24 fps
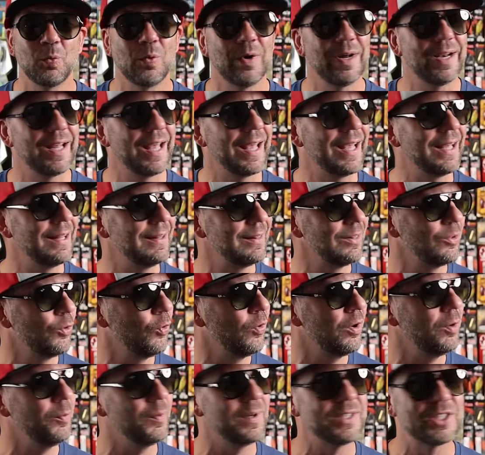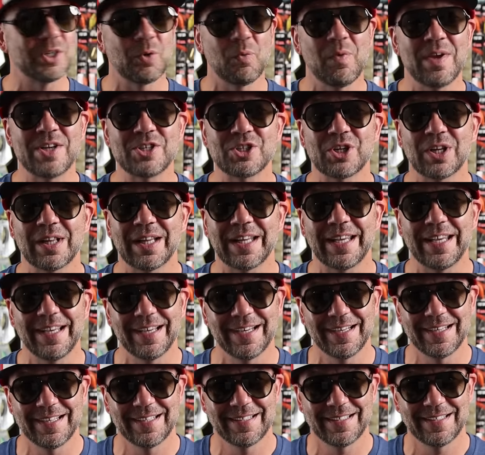what a lure was
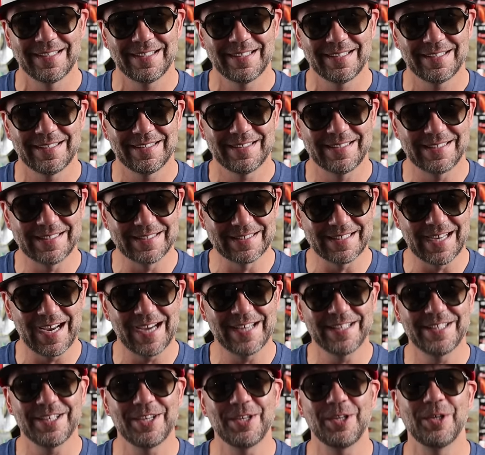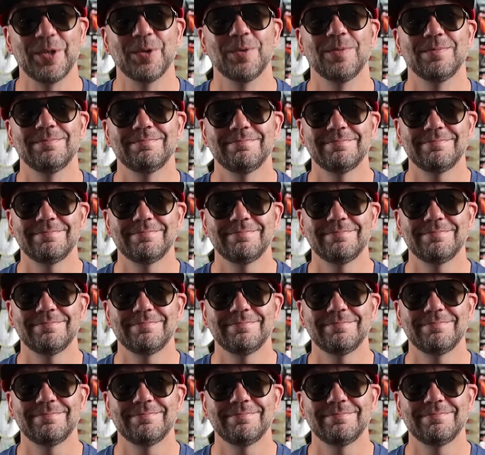originally designed to do.